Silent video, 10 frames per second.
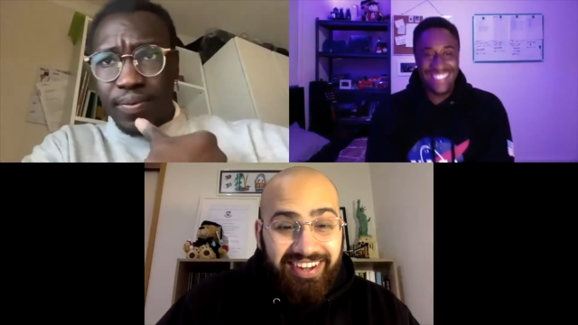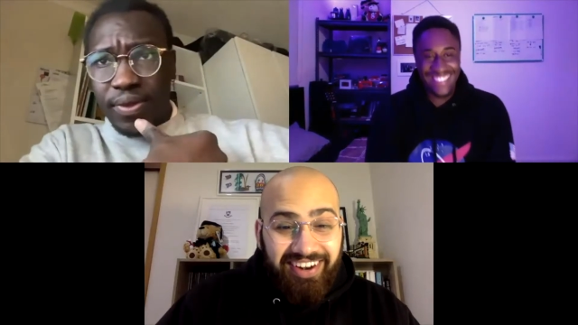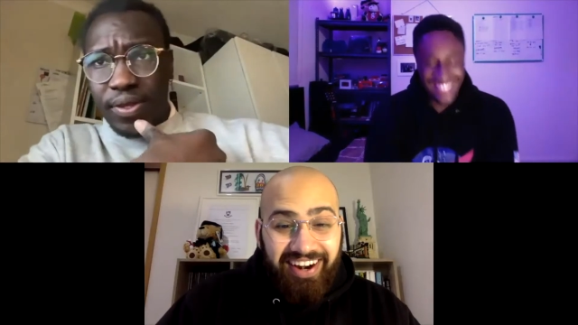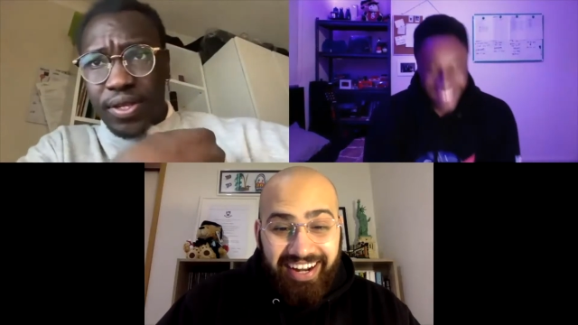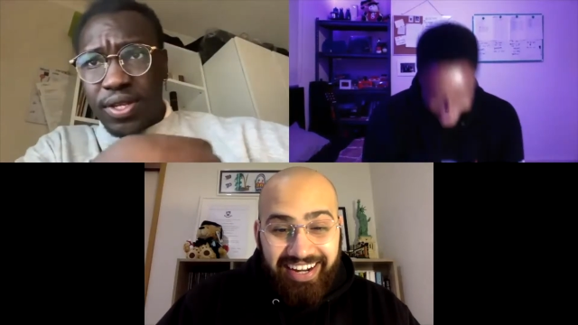Speaker 1: All
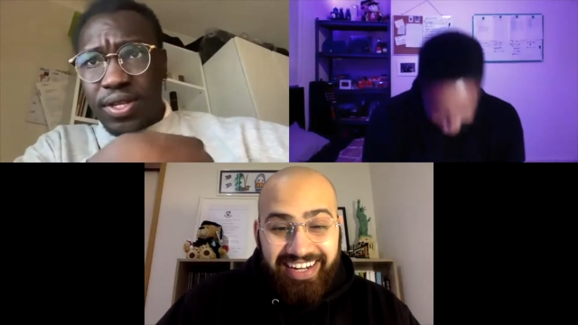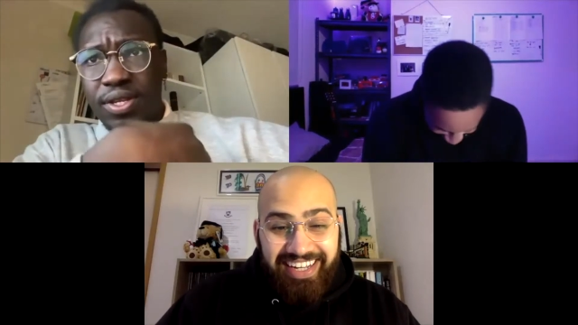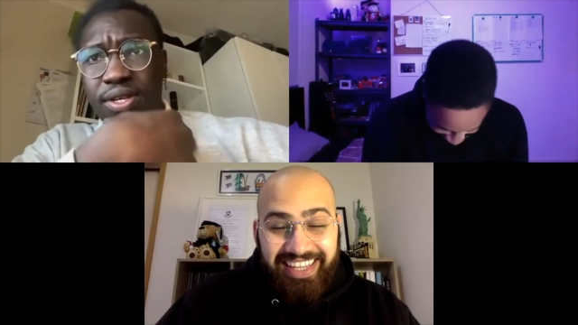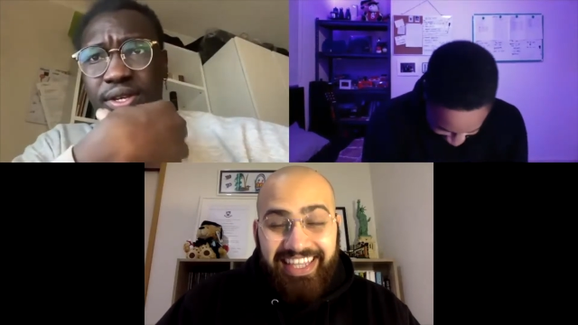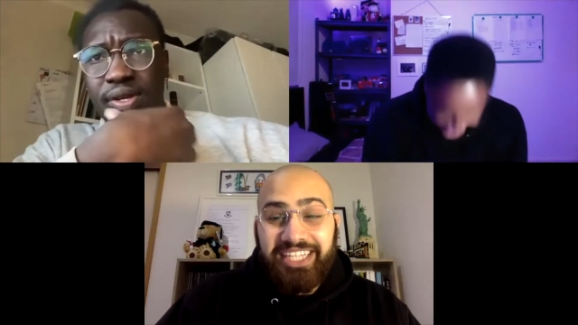right,
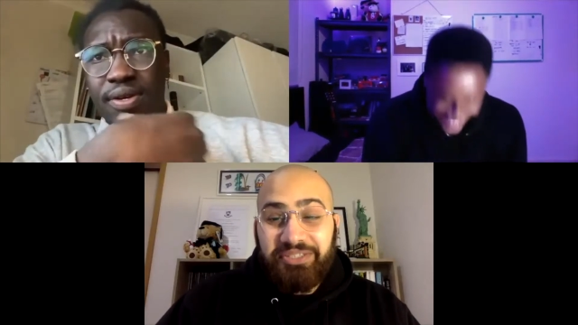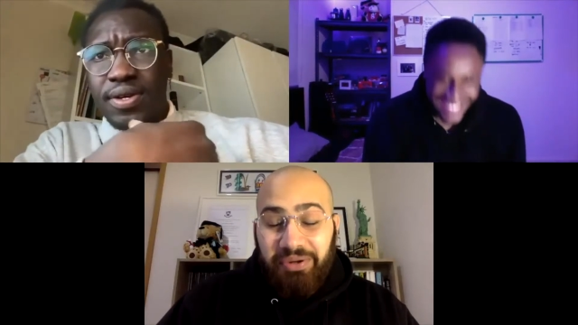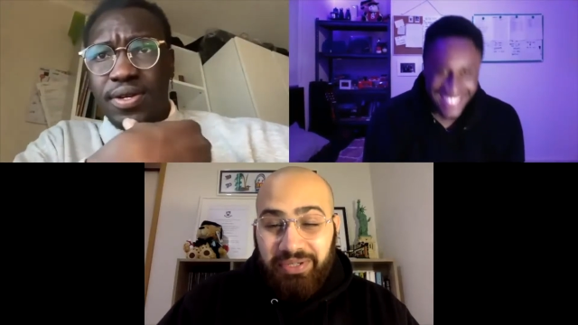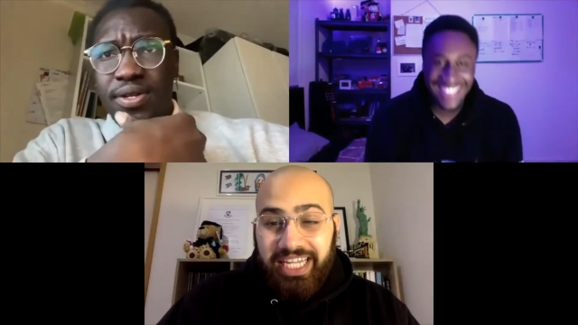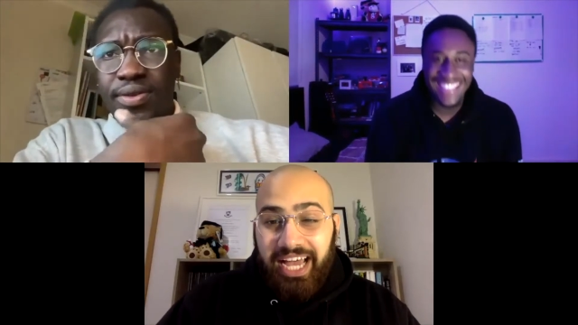that's
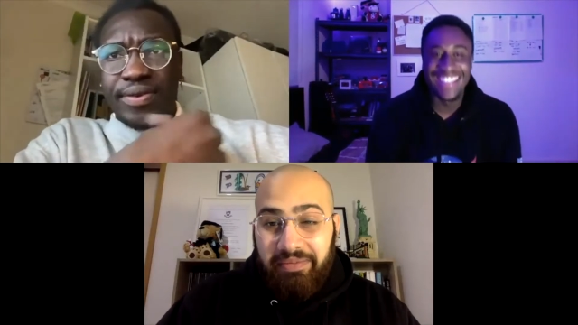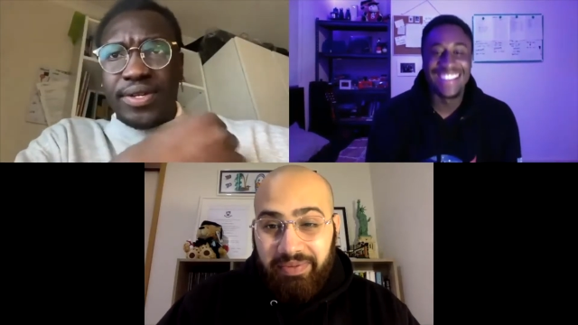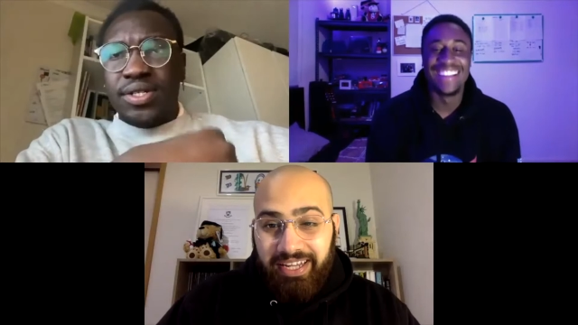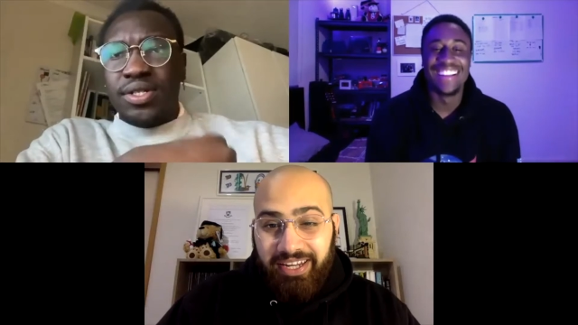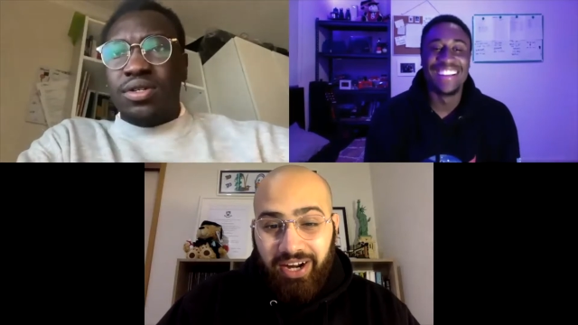what was
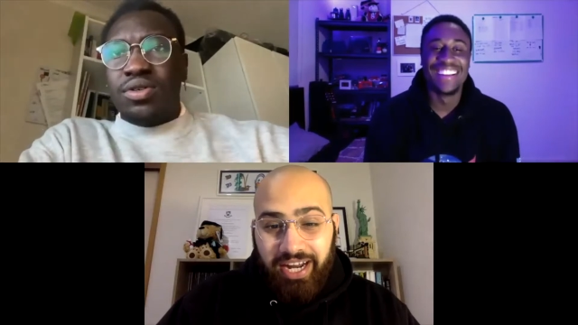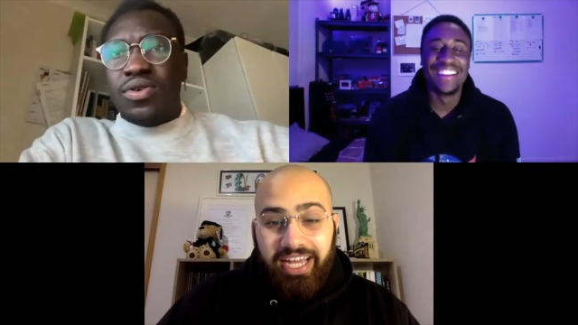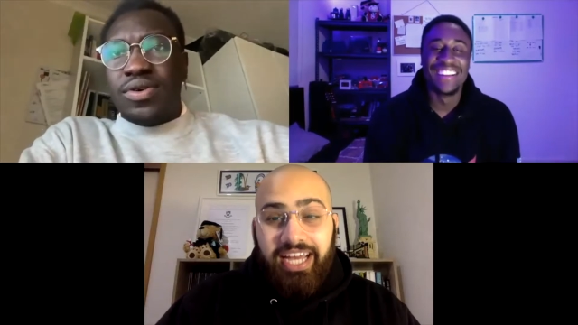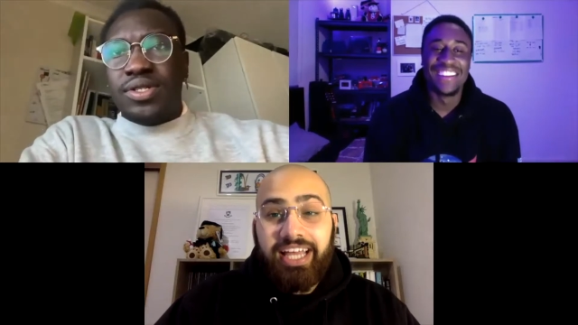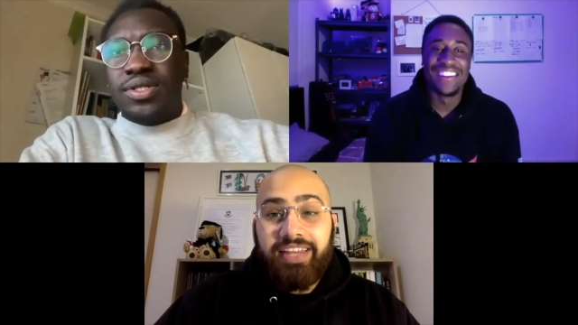happening, right?
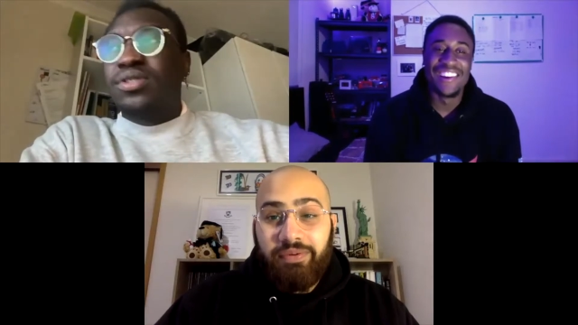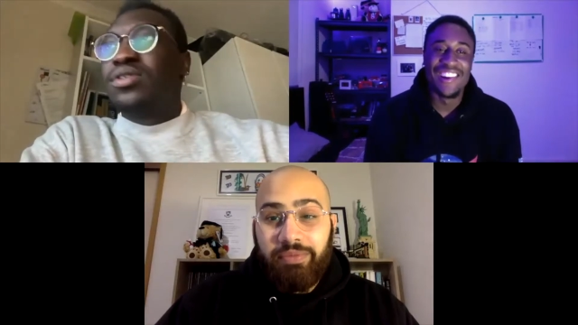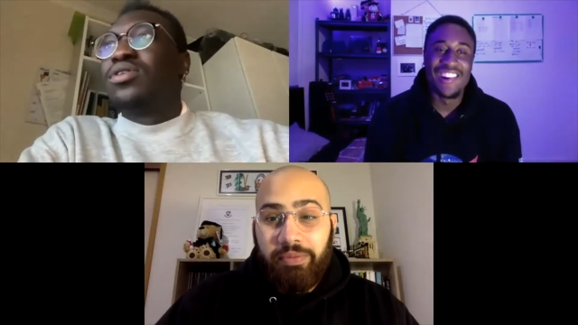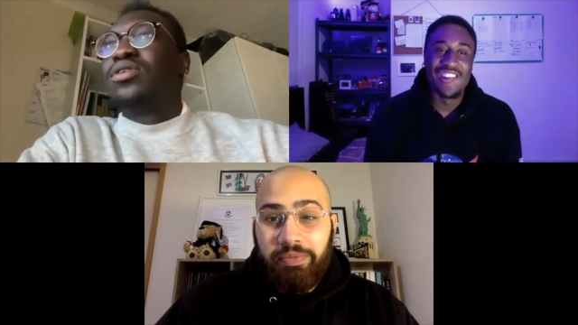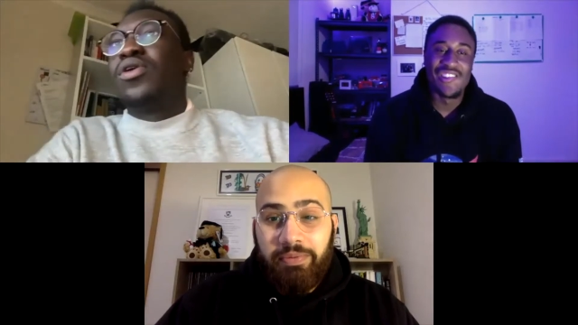From
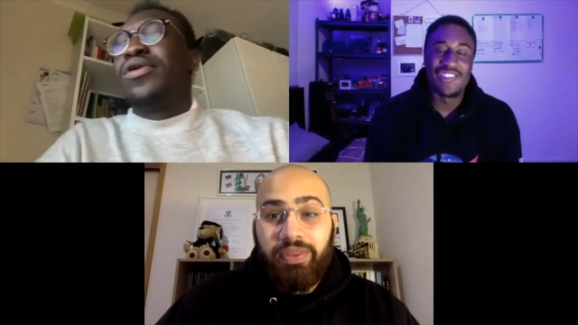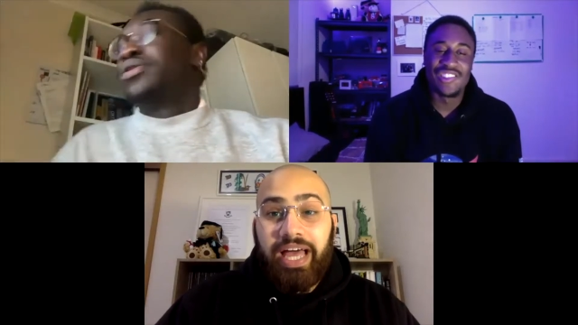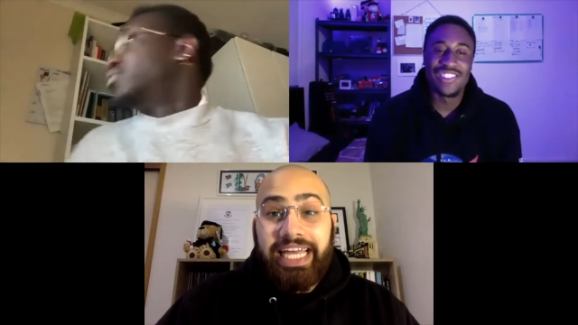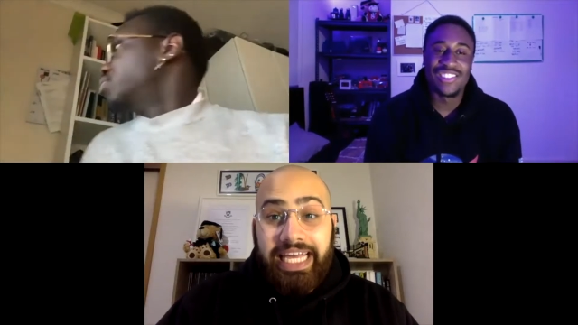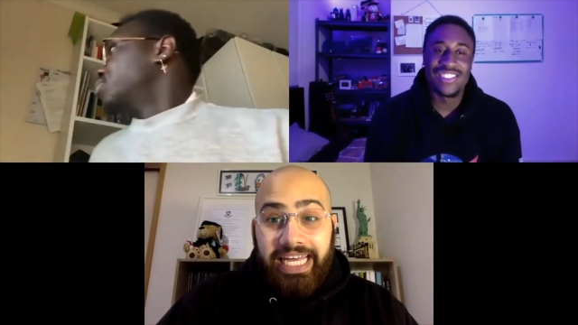the people
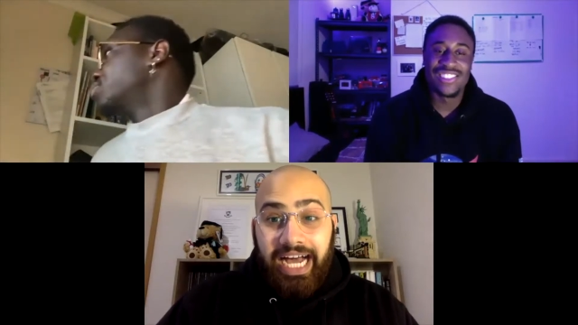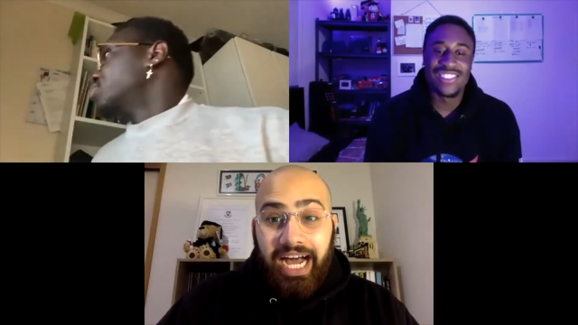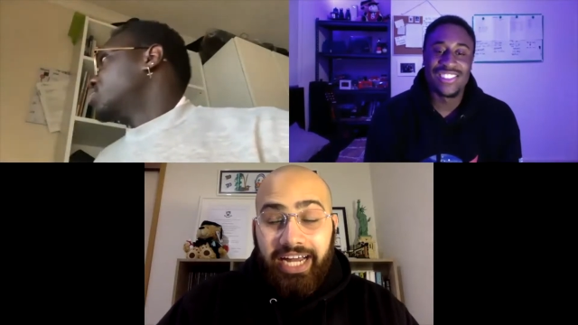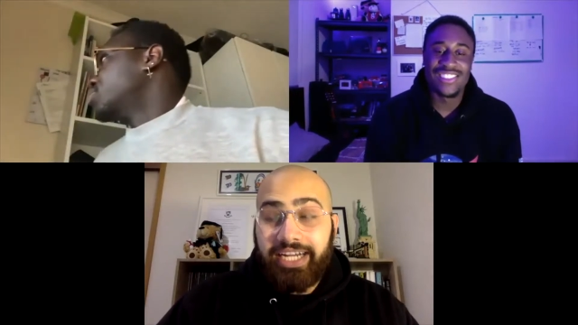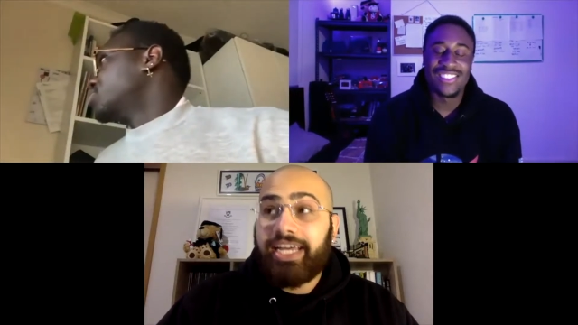that he
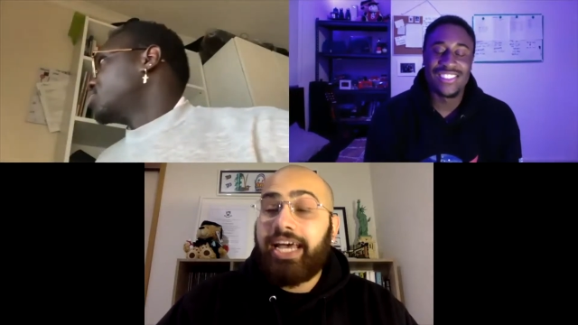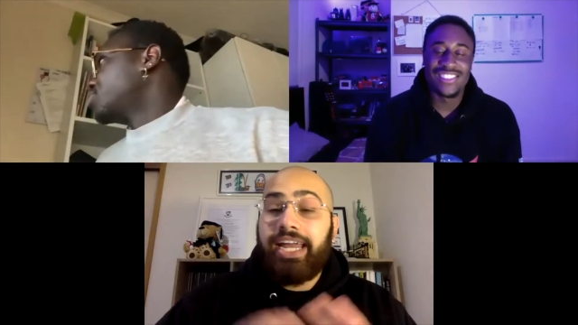hired.